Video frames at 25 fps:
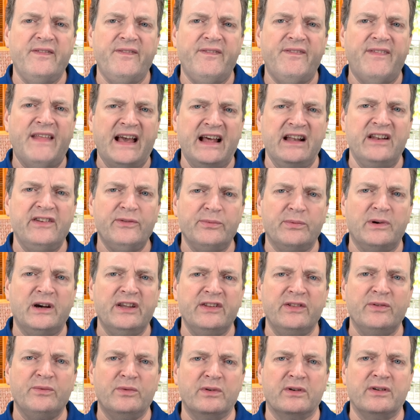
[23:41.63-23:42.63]
That is why
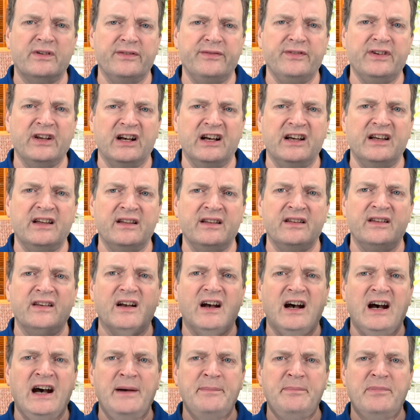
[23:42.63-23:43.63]
the Word of God
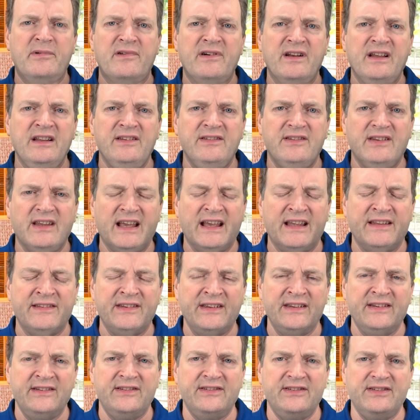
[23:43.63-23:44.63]
operates as
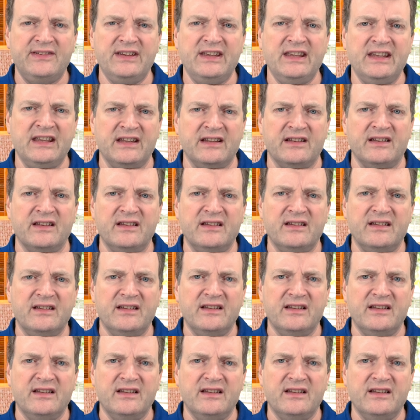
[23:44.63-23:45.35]
a seed.